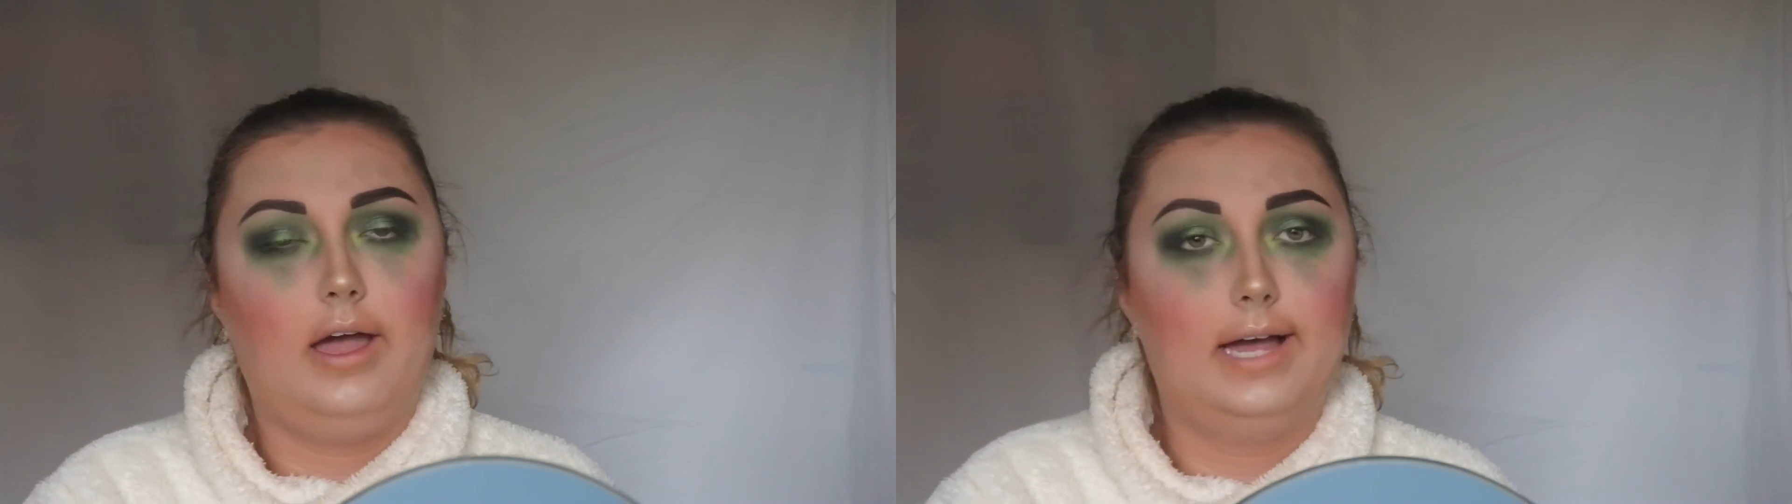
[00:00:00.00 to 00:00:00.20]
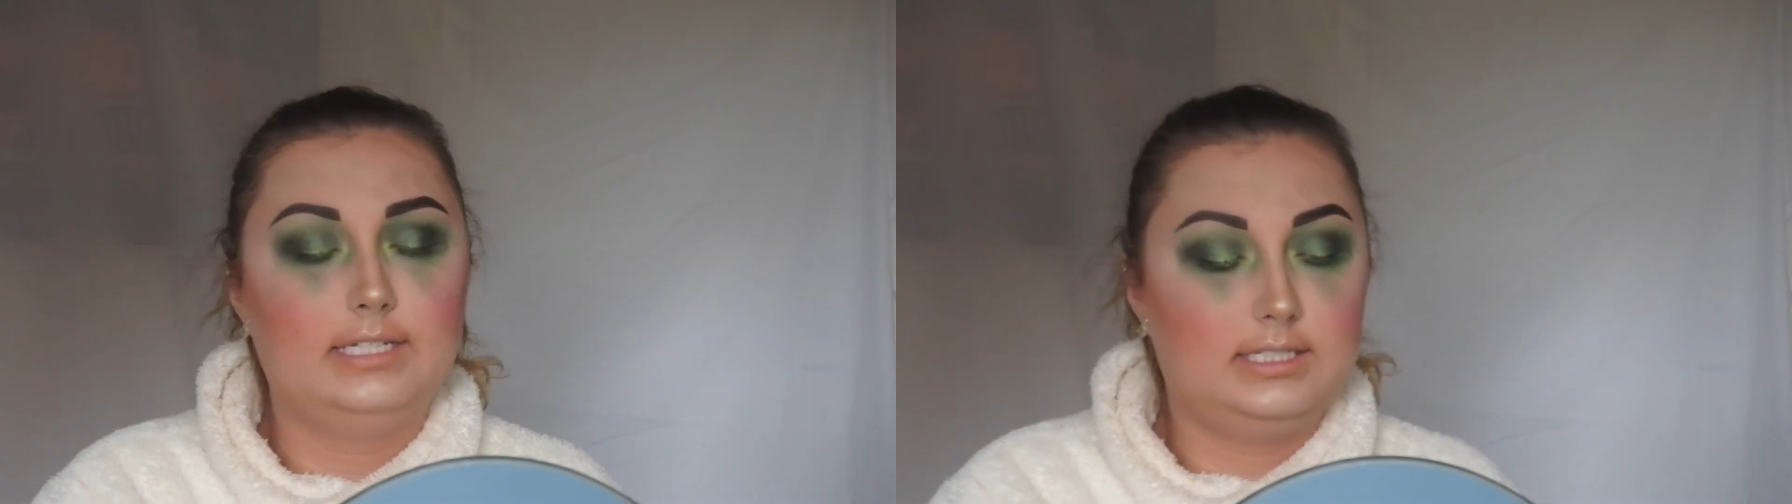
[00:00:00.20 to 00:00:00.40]

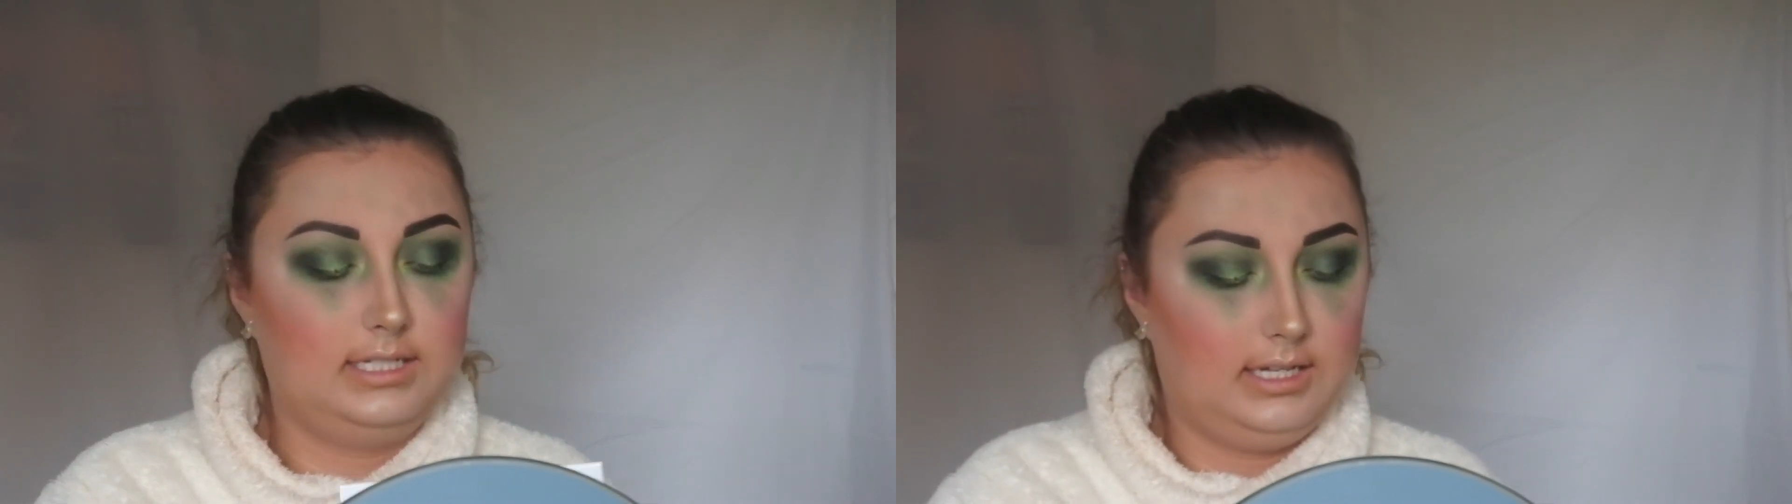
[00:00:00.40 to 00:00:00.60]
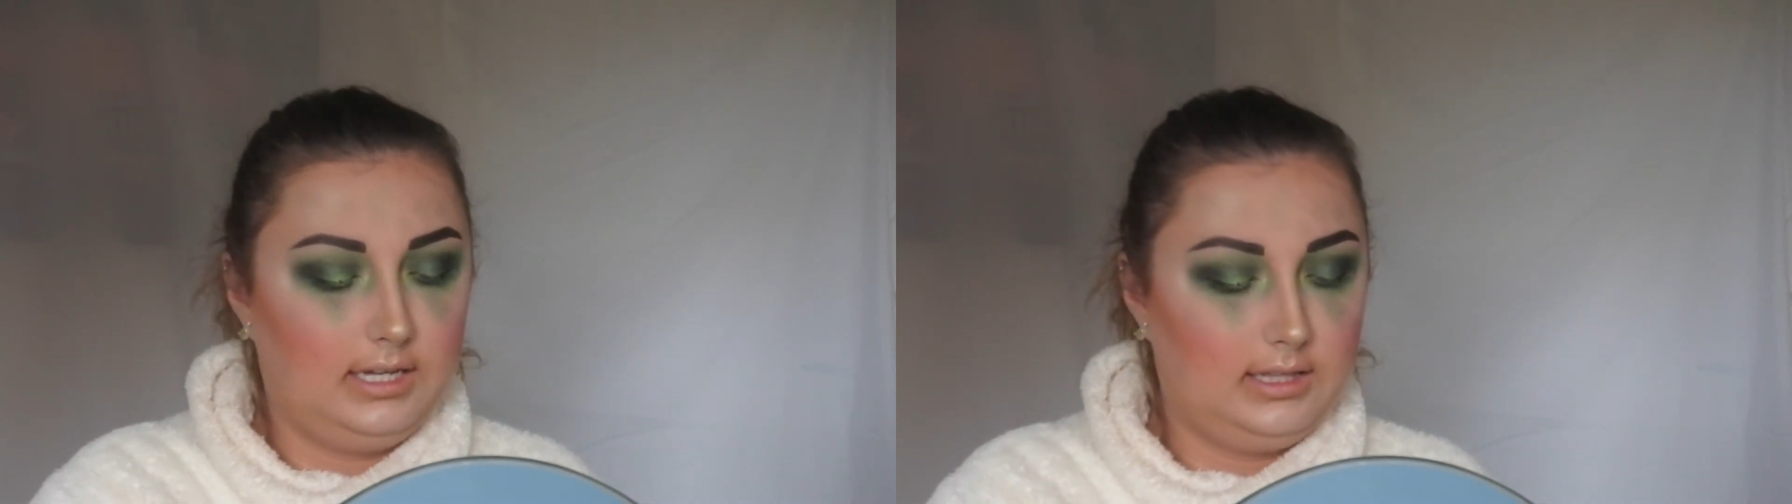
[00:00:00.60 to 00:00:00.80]
and
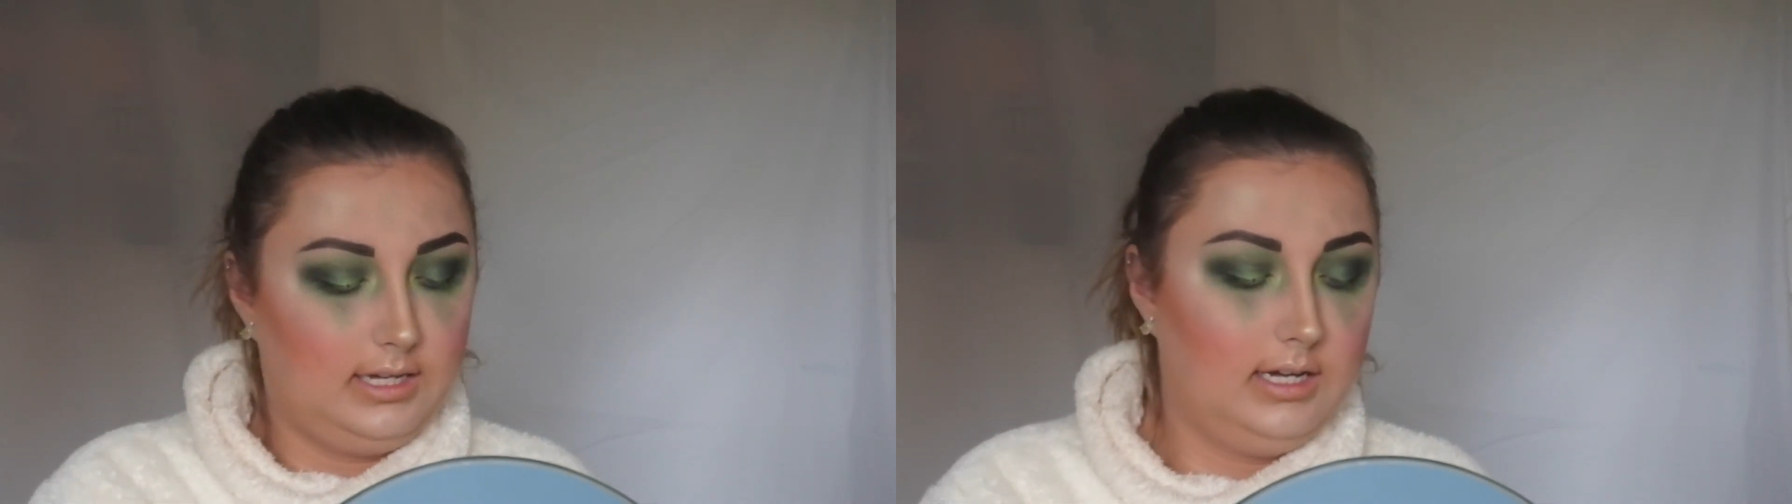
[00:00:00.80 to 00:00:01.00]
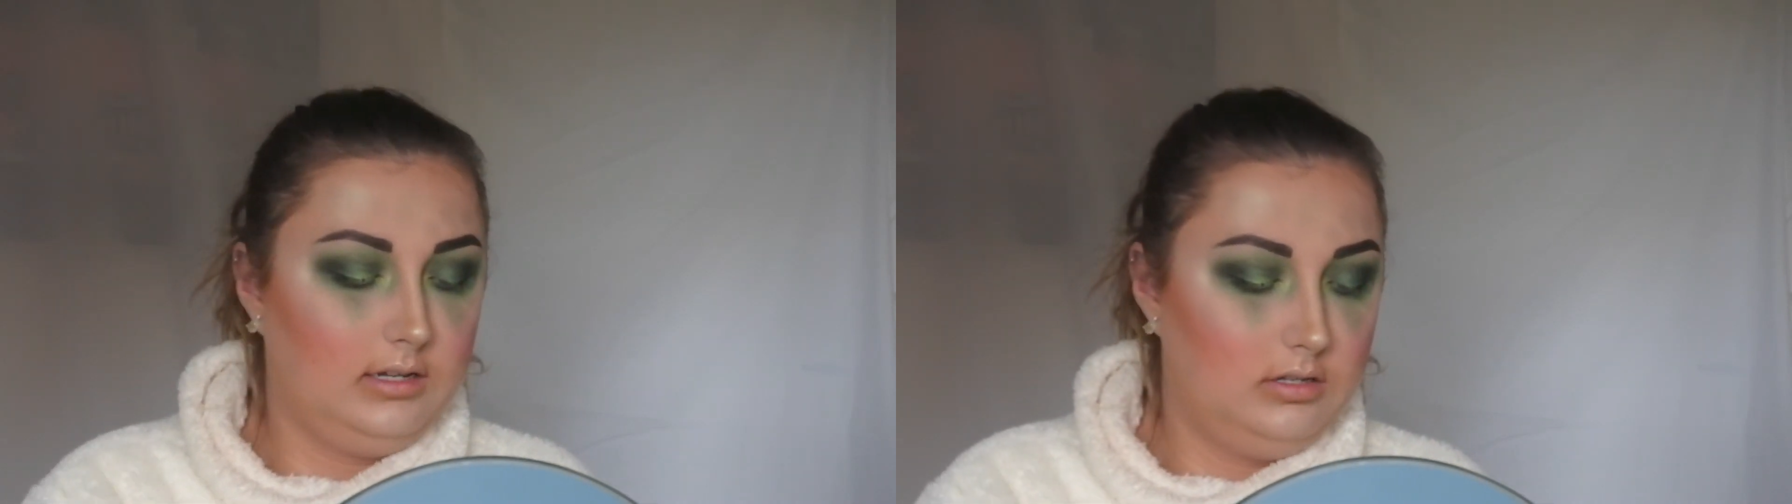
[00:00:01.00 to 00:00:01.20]
sticking
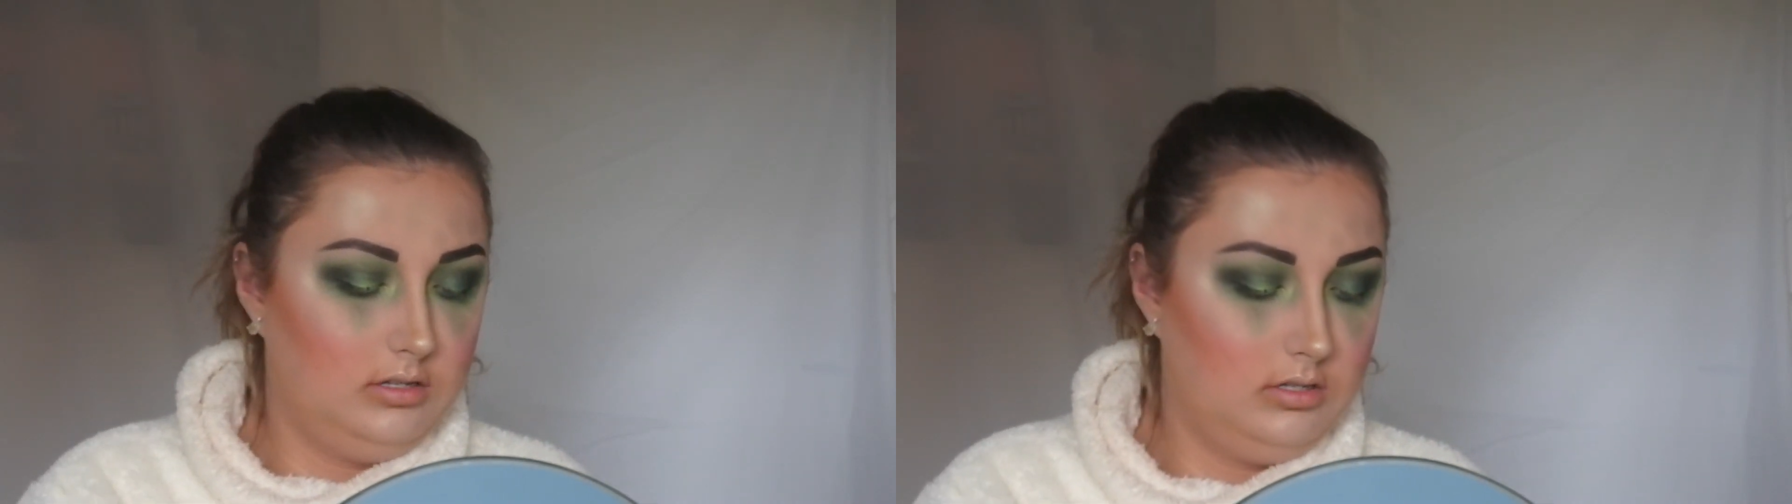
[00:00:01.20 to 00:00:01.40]
that